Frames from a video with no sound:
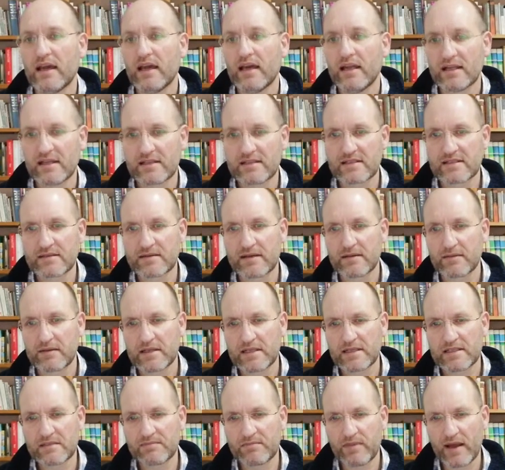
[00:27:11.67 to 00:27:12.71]
and ex-
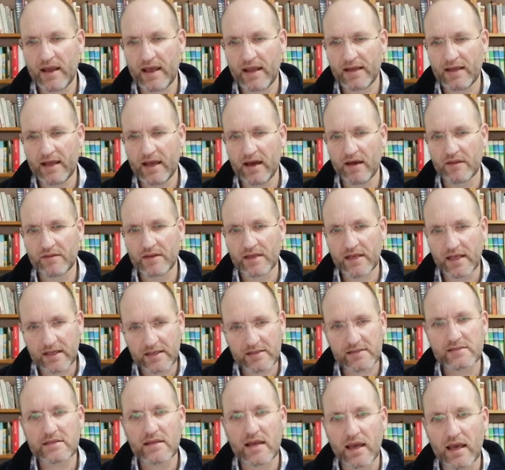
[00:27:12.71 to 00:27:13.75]
explained how the
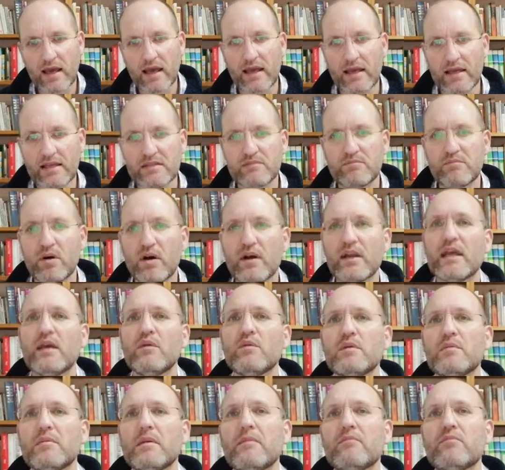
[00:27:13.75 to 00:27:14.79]
next day his body
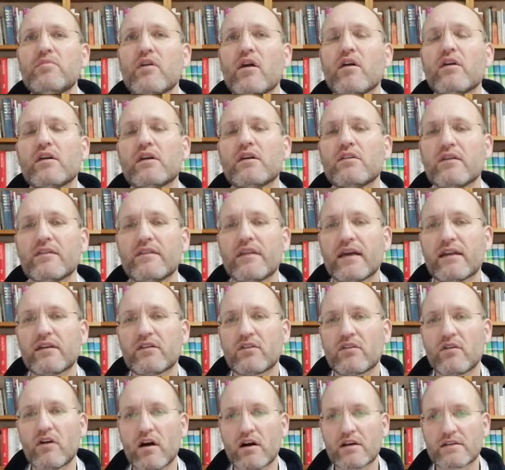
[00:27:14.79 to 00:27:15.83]
would be broken on
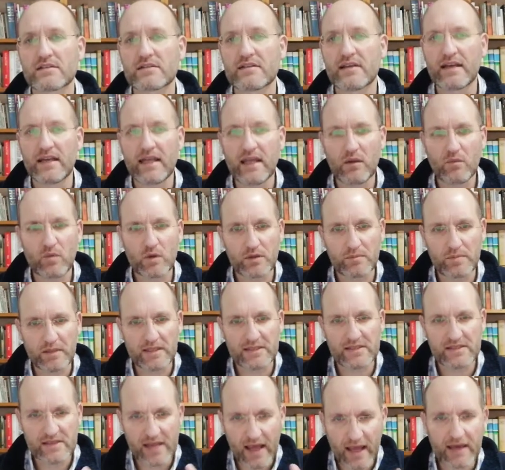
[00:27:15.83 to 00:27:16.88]
that cross, that he would be
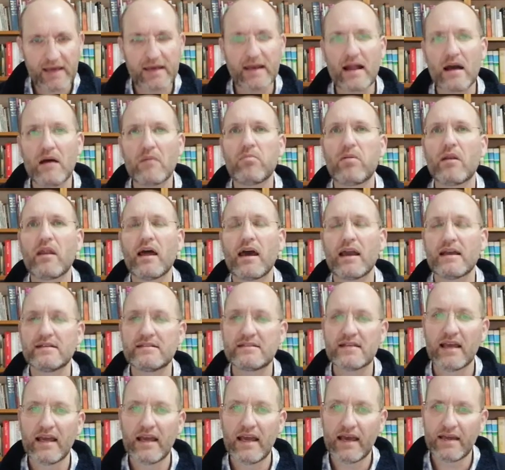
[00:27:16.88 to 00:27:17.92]
stand in our
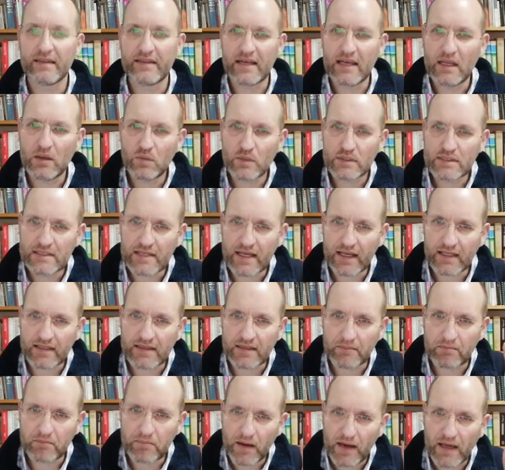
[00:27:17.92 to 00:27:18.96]
place, and that he would take
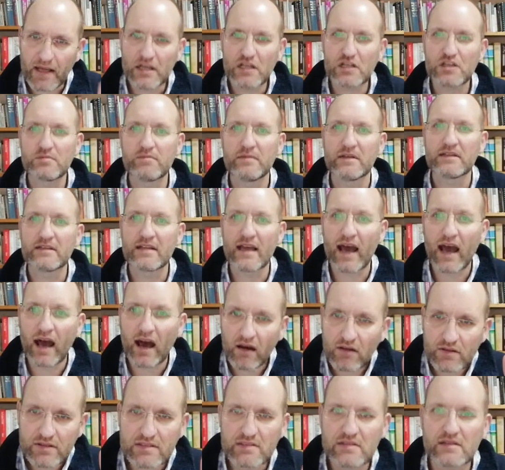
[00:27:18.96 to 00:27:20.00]
the punishment
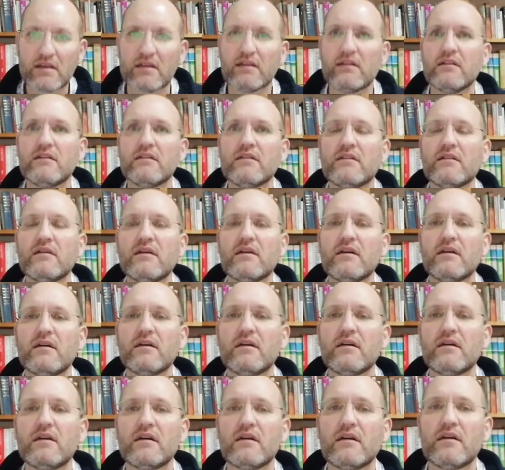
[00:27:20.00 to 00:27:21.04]
our sin
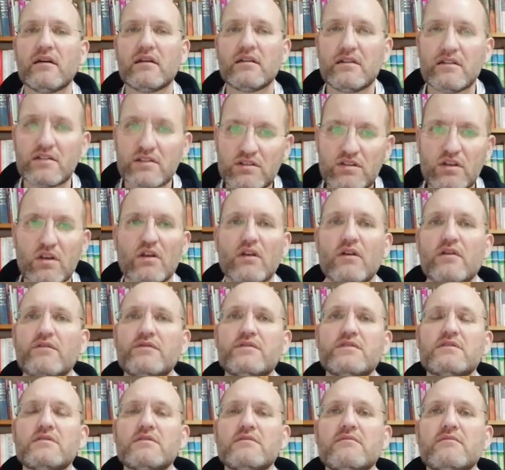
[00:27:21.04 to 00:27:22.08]

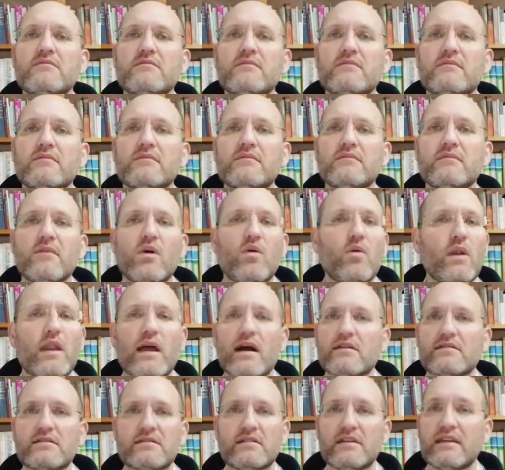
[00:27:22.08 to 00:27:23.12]
deserves, all
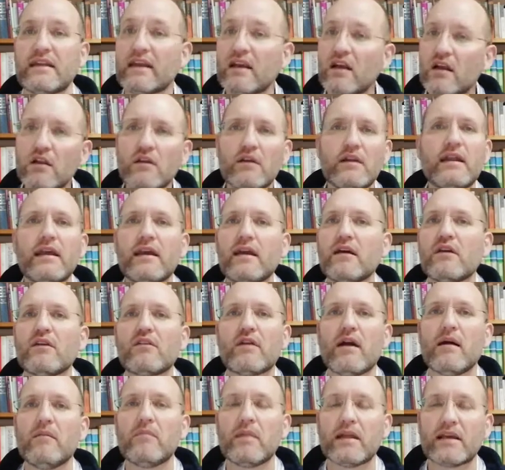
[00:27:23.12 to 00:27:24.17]
our sin, including our
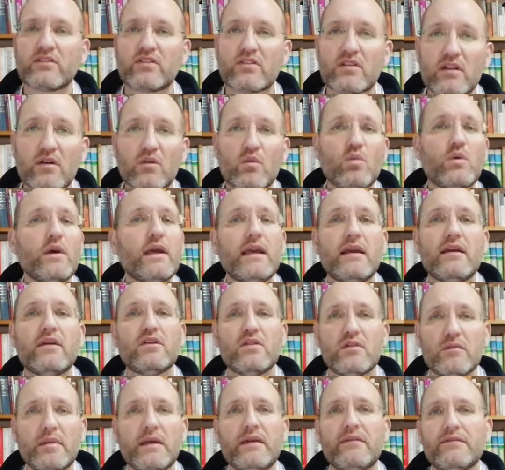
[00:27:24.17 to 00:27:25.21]
grumbling, so that we
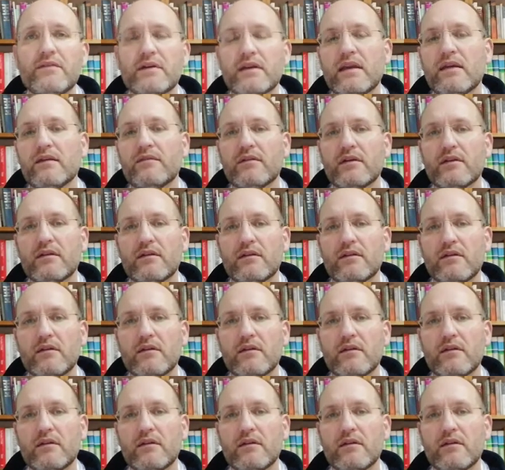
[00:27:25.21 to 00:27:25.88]
could be forgiven.